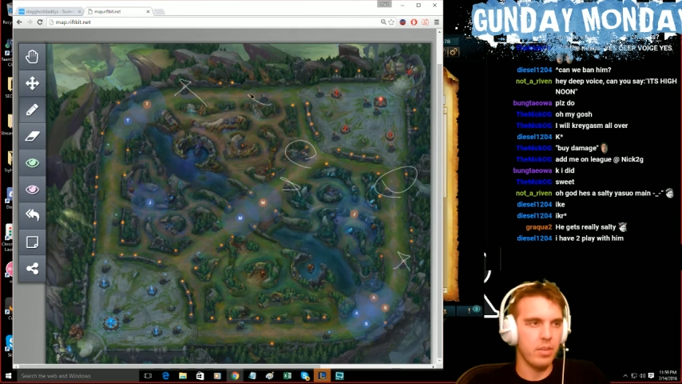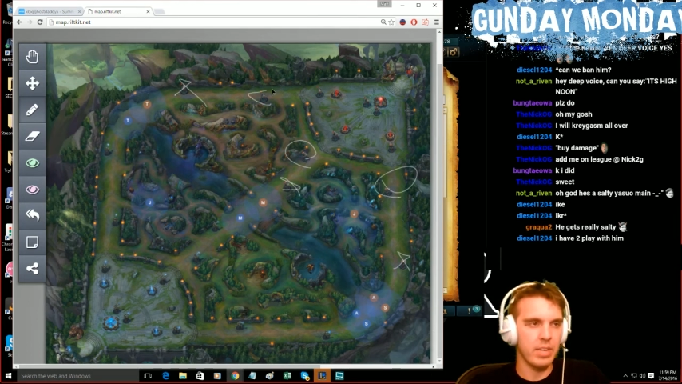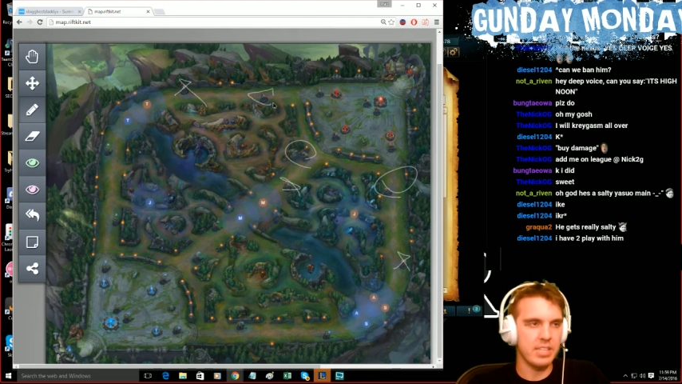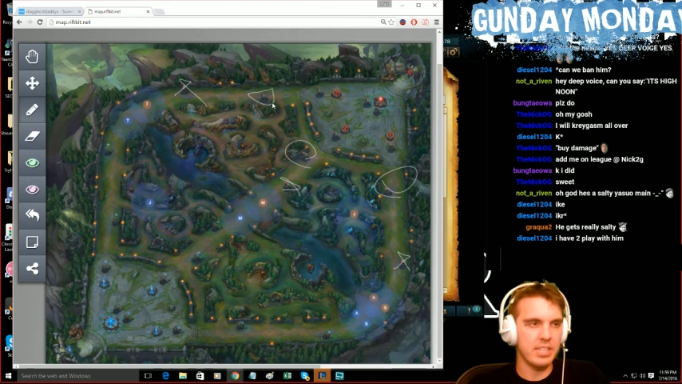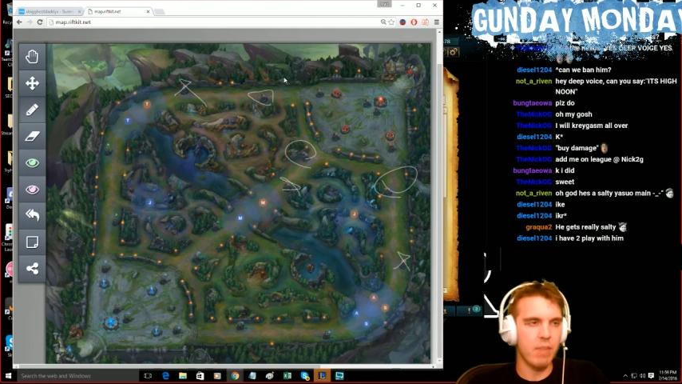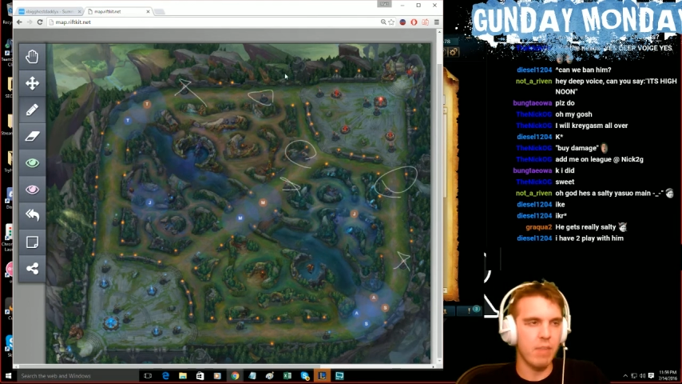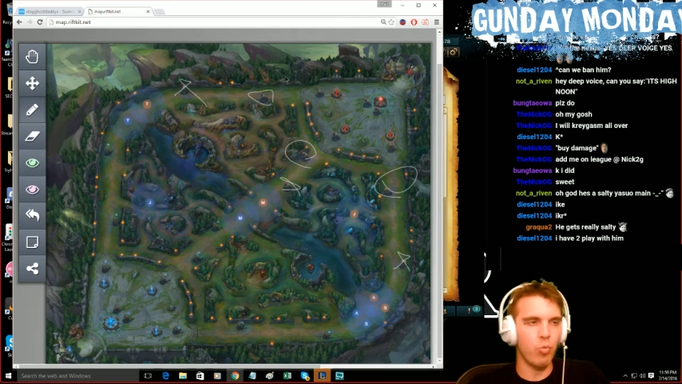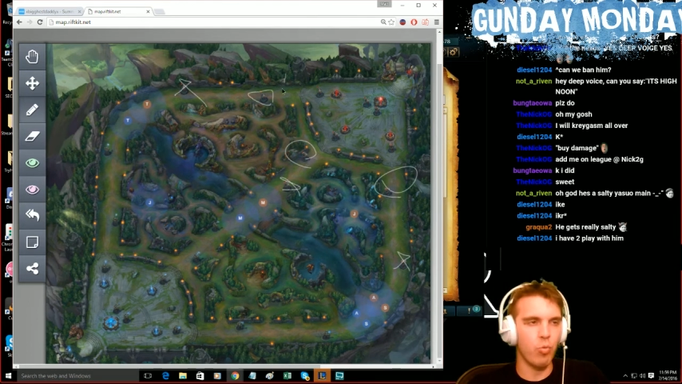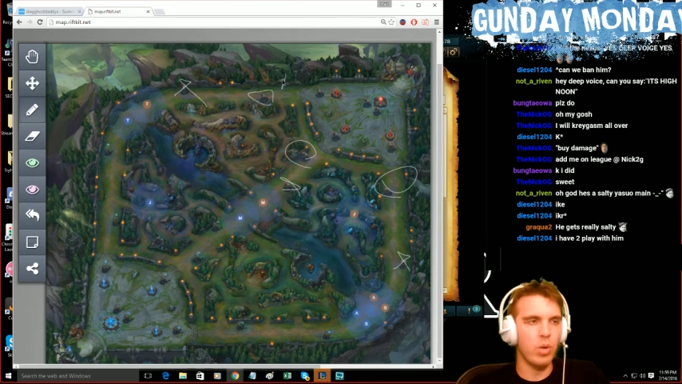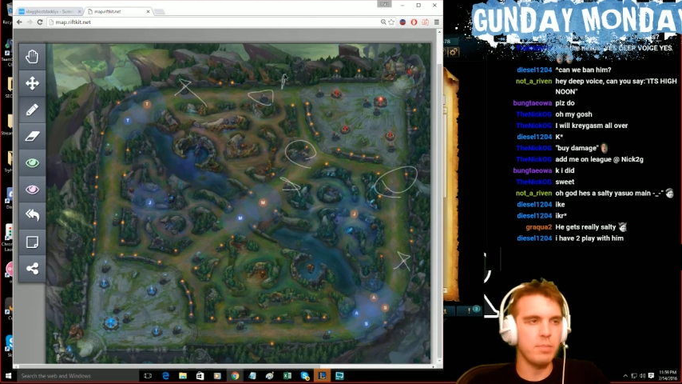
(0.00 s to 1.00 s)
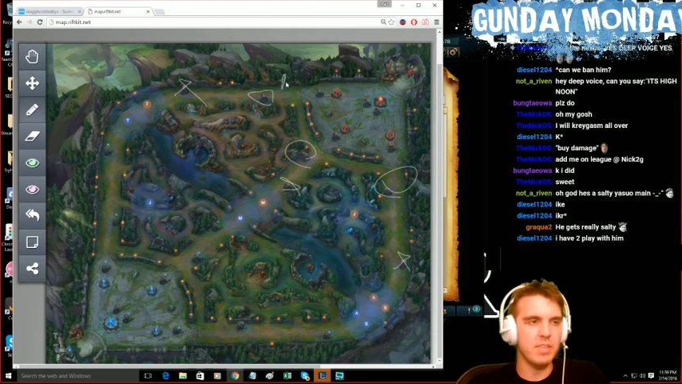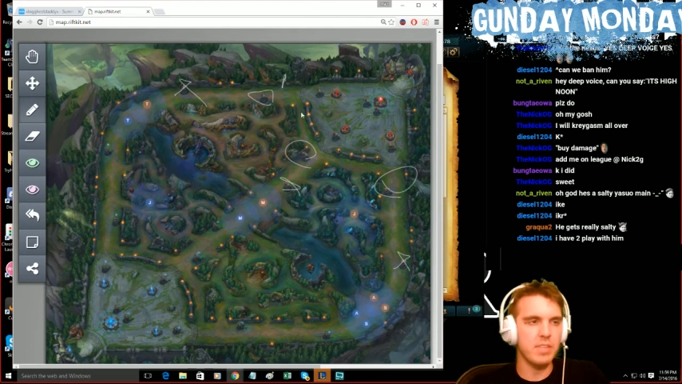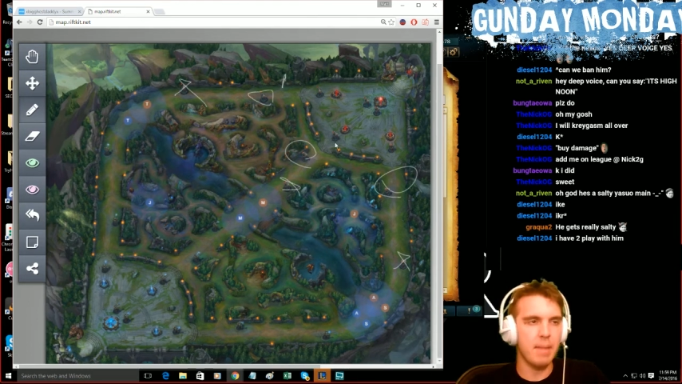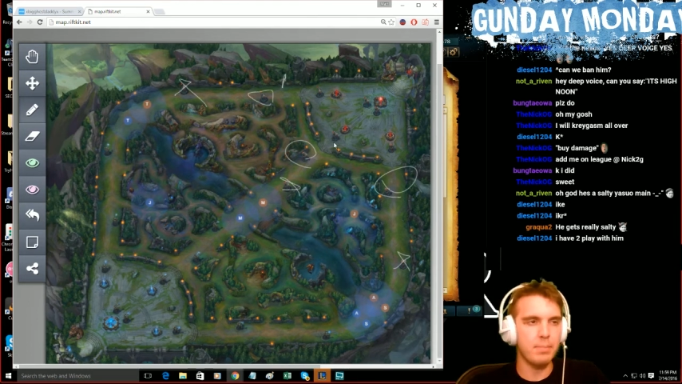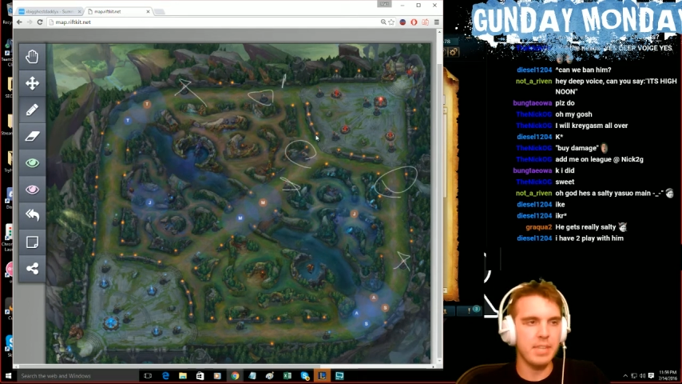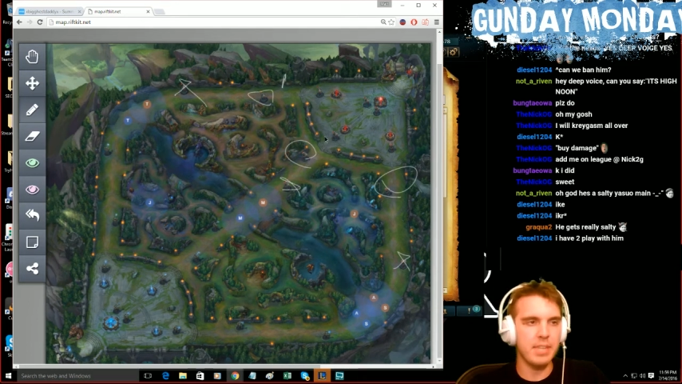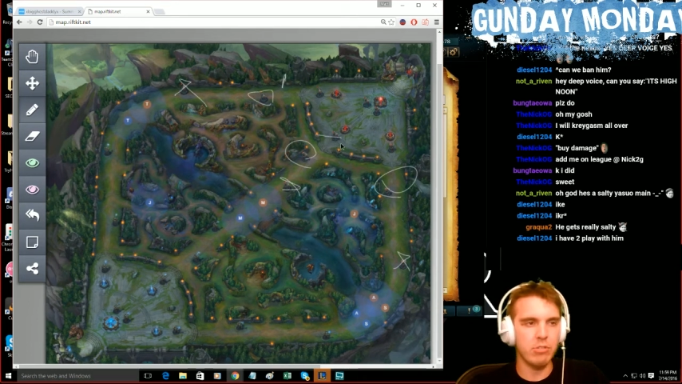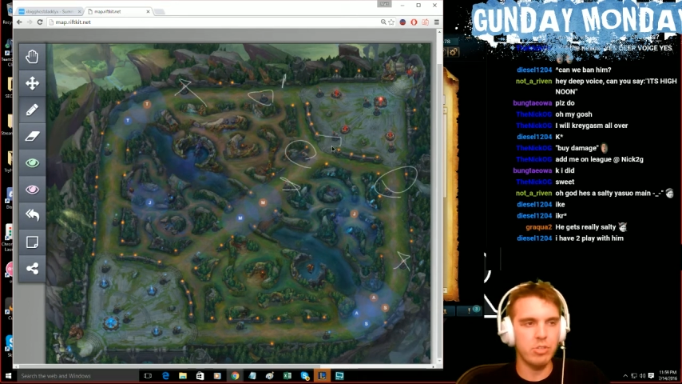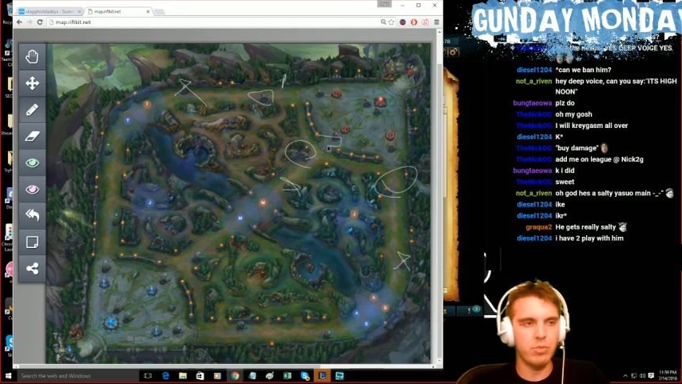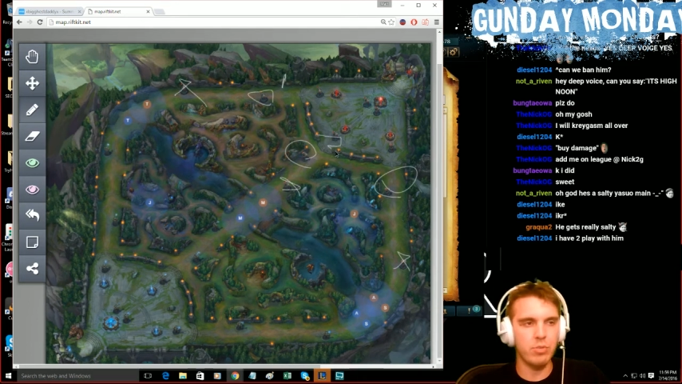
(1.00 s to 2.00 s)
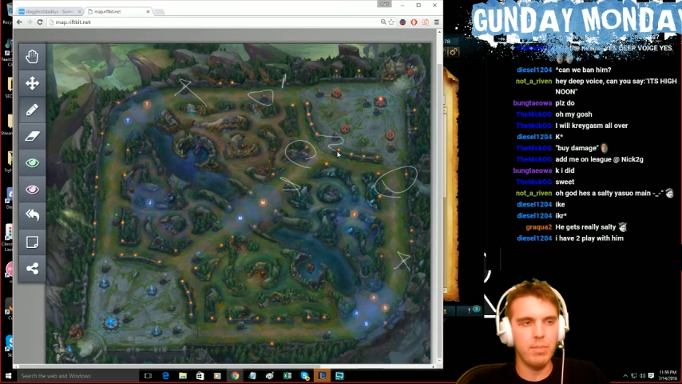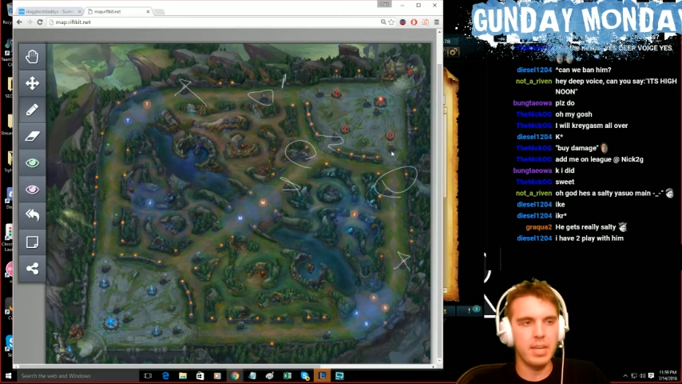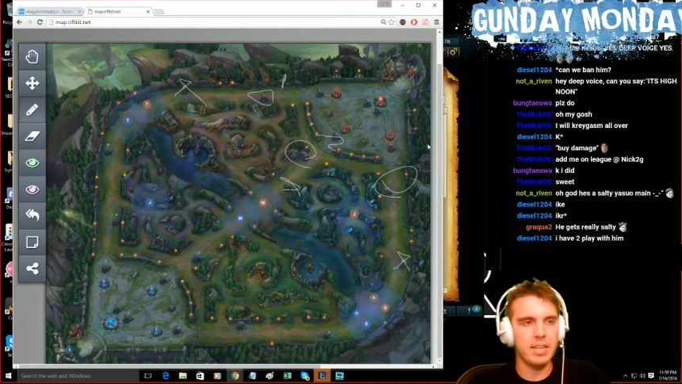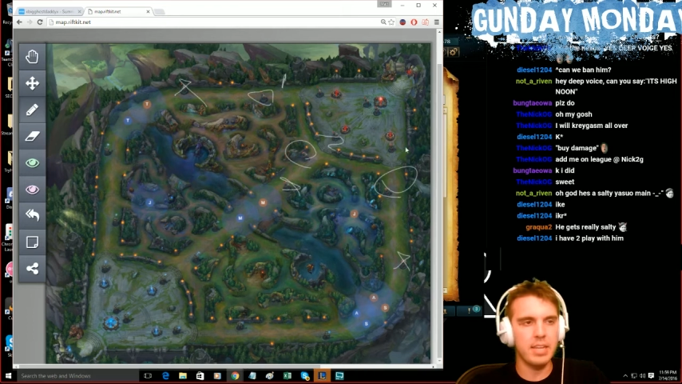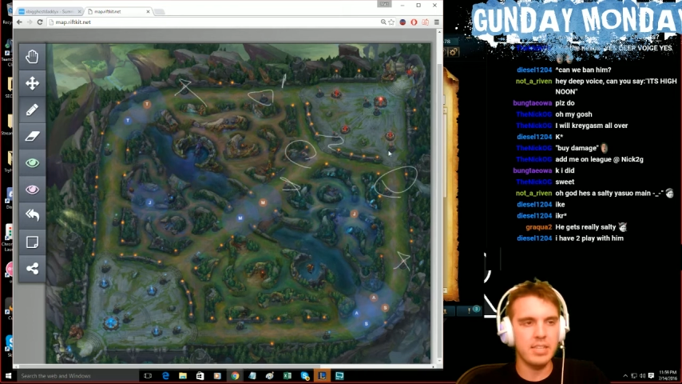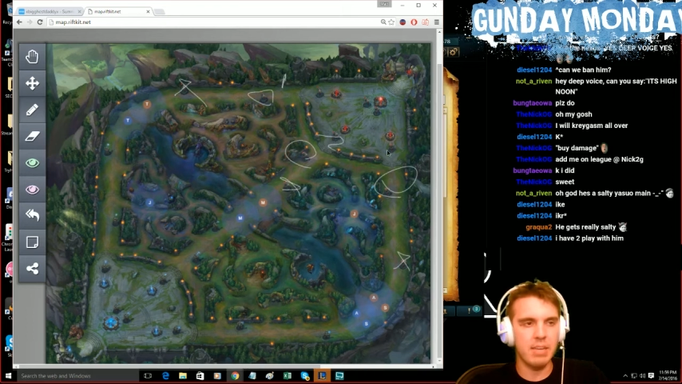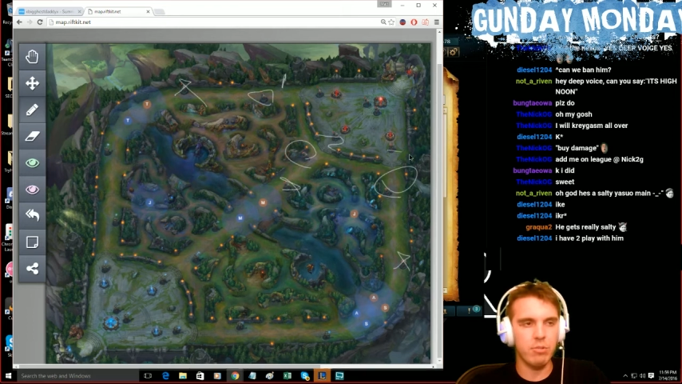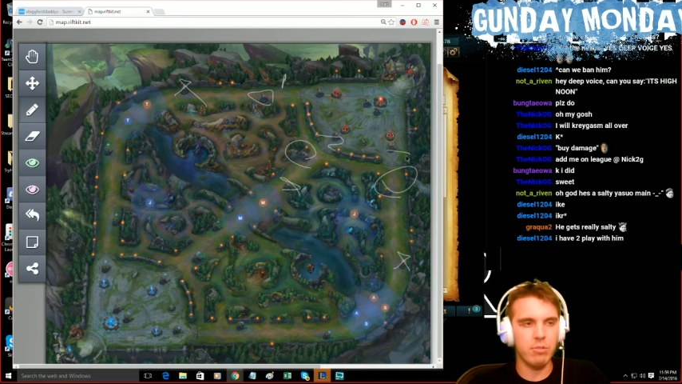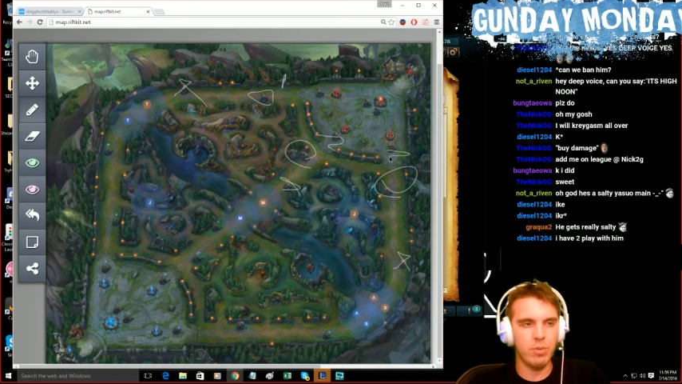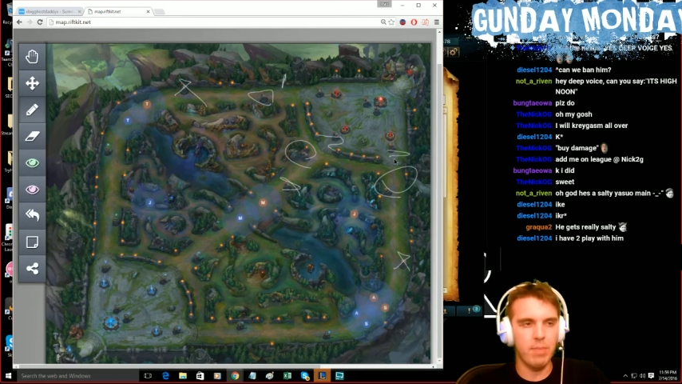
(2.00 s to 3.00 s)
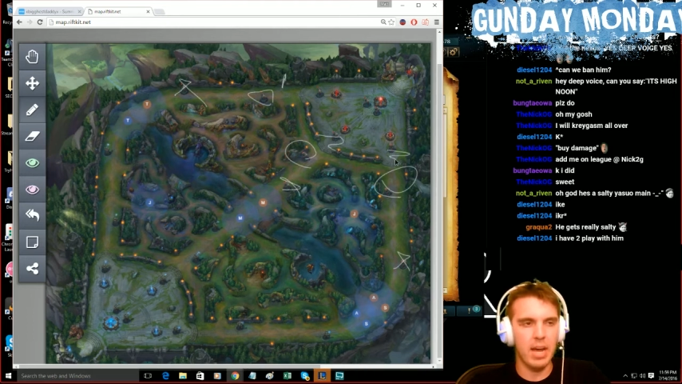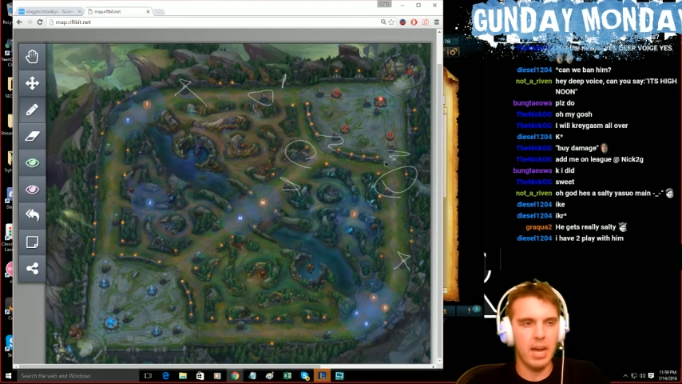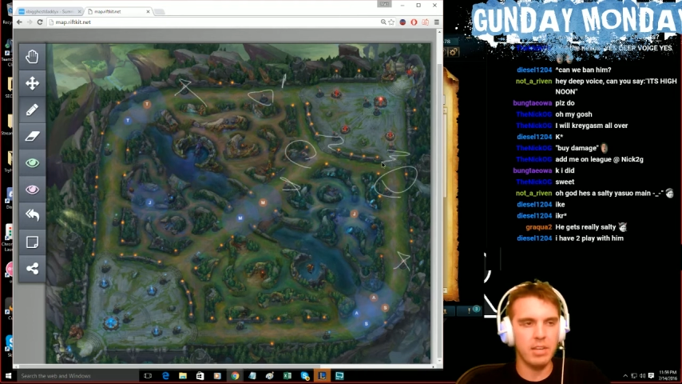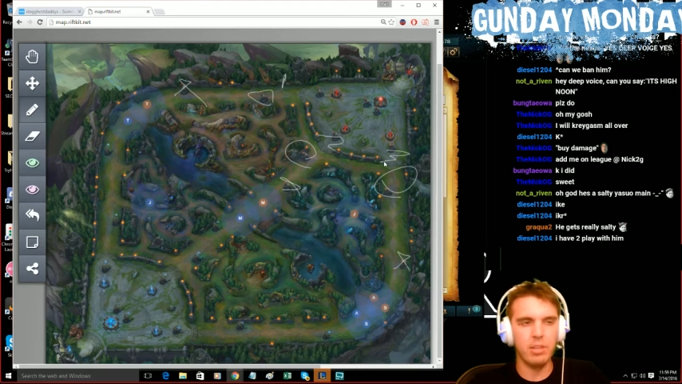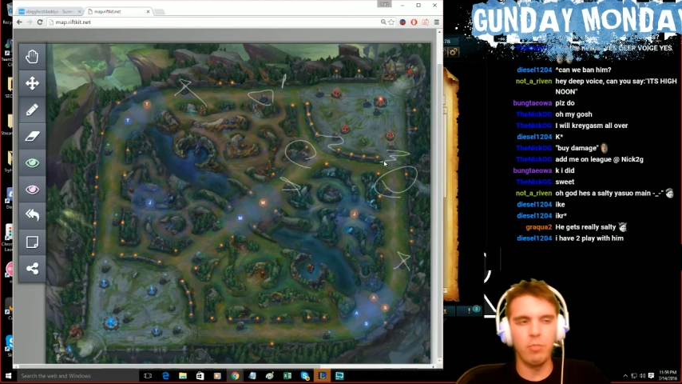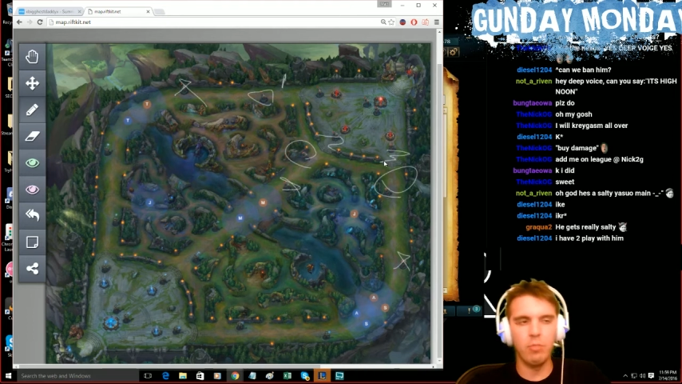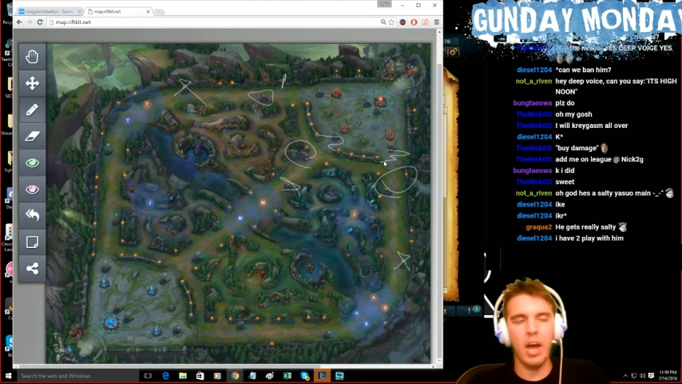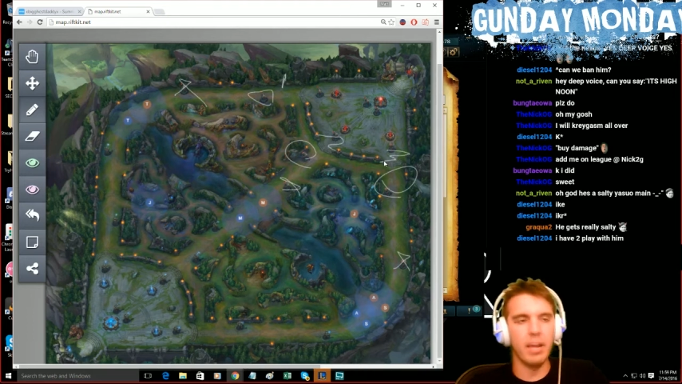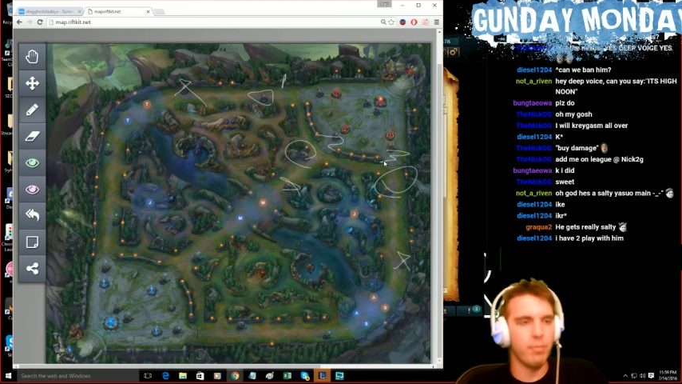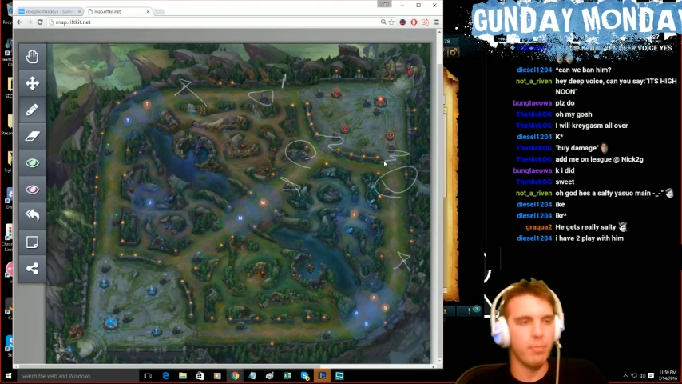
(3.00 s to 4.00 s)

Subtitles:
We got Tower 1 up top, Tower 2 in the mid, Tower 3 bot, and then why?